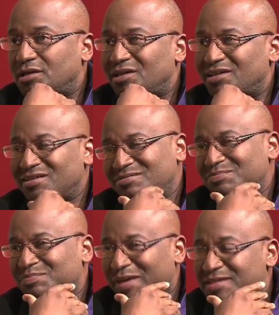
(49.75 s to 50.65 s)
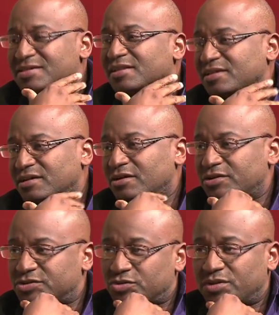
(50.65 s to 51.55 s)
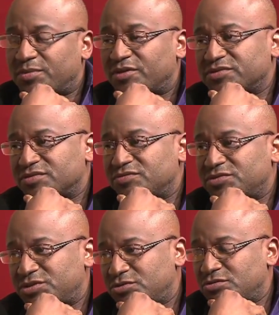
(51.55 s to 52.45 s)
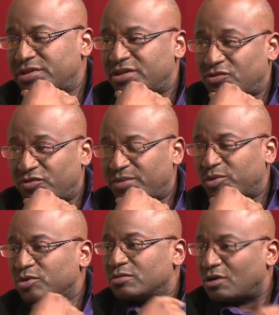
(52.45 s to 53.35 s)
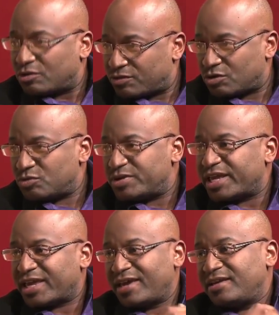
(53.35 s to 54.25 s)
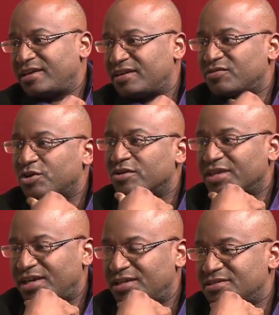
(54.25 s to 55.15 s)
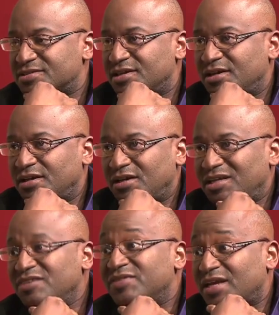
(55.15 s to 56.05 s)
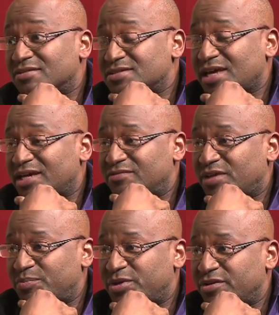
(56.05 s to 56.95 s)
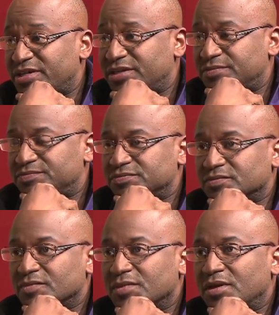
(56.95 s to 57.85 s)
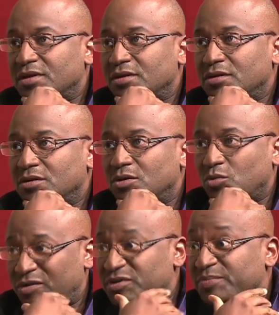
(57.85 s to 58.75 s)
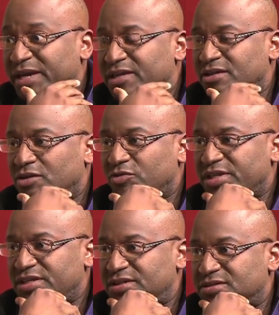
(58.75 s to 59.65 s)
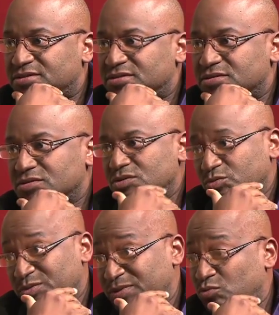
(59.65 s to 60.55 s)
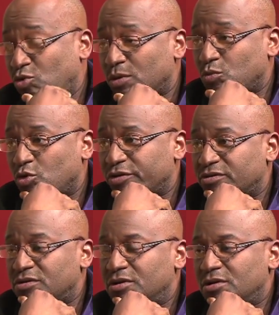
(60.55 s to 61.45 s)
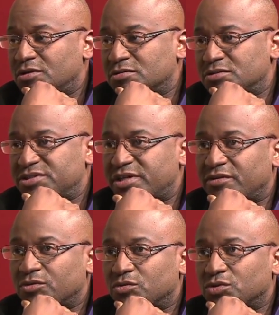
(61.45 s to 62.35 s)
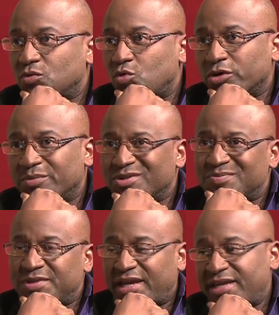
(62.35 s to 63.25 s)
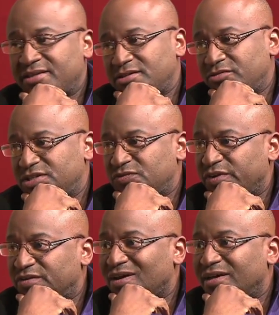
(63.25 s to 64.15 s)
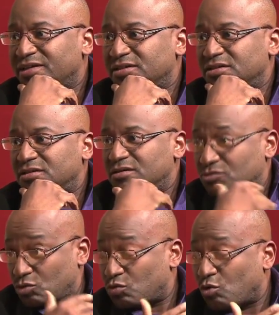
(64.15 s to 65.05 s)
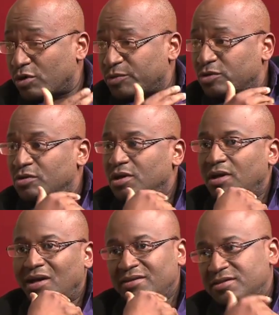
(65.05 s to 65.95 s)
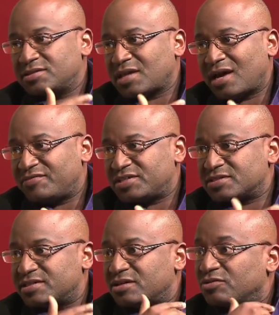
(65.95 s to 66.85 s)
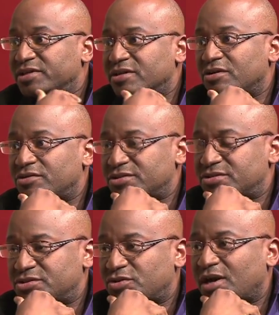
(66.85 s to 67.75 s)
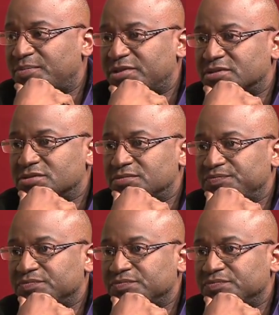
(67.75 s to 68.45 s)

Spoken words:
It basically occurs during the months of June and November, although we can have hurricanes even outside of that period. One of the main ingredients would be warm water. So in general, the water must be 80 degrees Fahrenheit or warmer, and this obviously only occurs in the tropics.